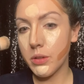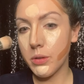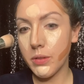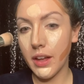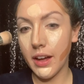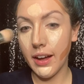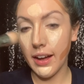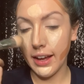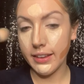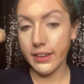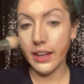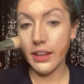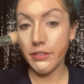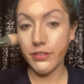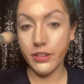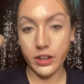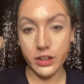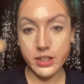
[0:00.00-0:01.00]
the highlight
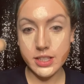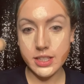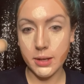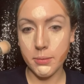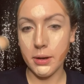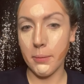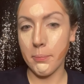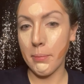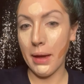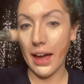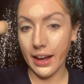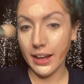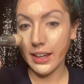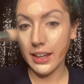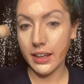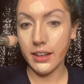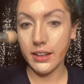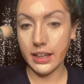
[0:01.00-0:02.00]
first. I'm gonna pack
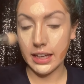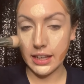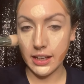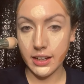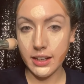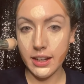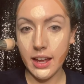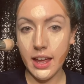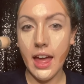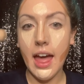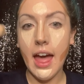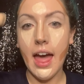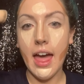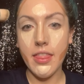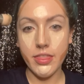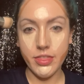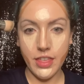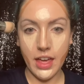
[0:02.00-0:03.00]
it in,
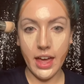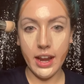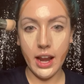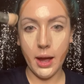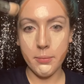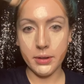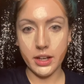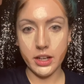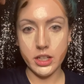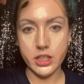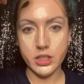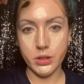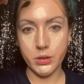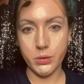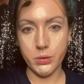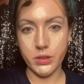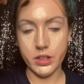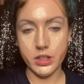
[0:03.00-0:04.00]
and then I'm gonna
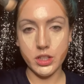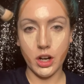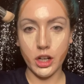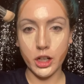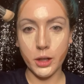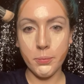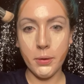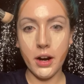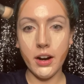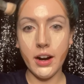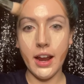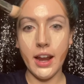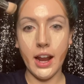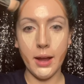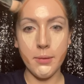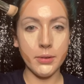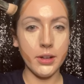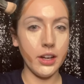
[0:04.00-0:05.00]
do the darker part, and
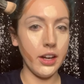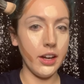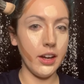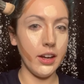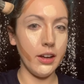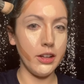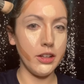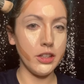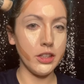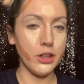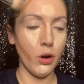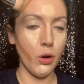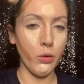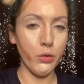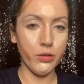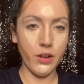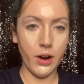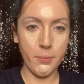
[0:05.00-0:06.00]
I'm gonna go
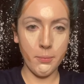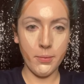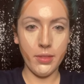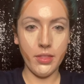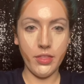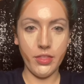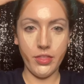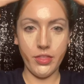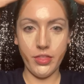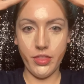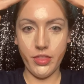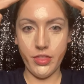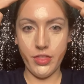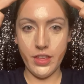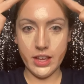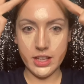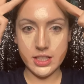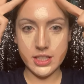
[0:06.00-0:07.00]
from
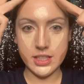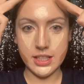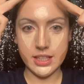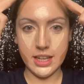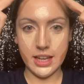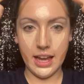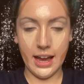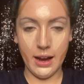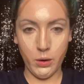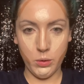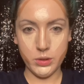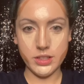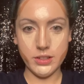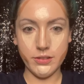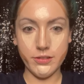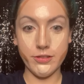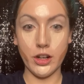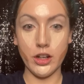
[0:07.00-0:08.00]
this out
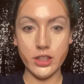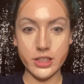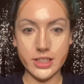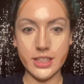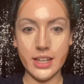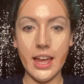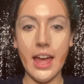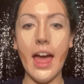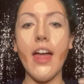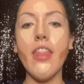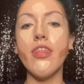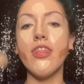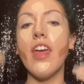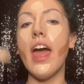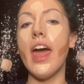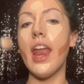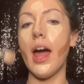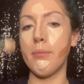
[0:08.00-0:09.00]
first, and
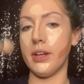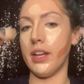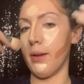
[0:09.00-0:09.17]
then I'm gonna